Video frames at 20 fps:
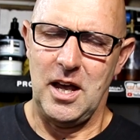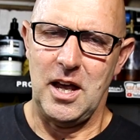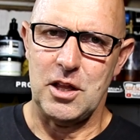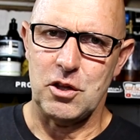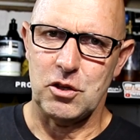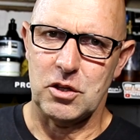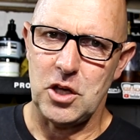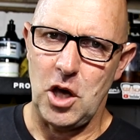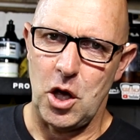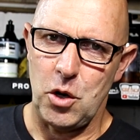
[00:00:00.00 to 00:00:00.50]

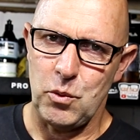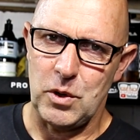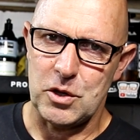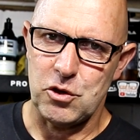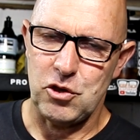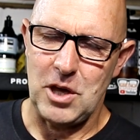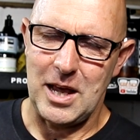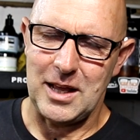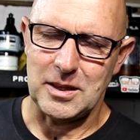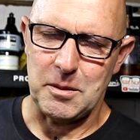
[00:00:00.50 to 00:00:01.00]
and go
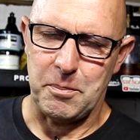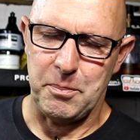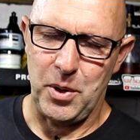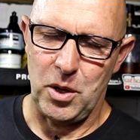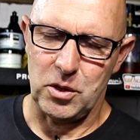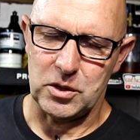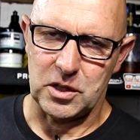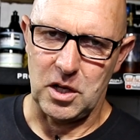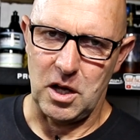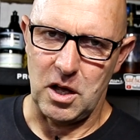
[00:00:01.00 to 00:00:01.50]
and check the
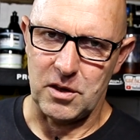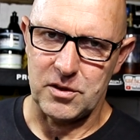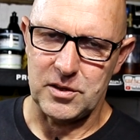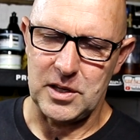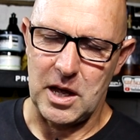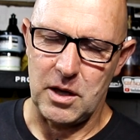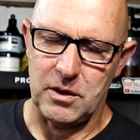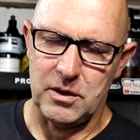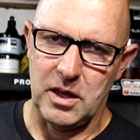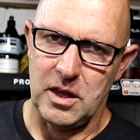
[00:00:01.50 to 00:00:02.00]
podcast
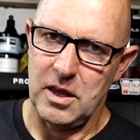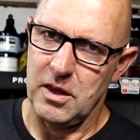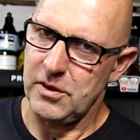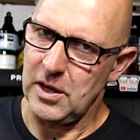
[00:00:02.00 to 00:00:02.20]
out.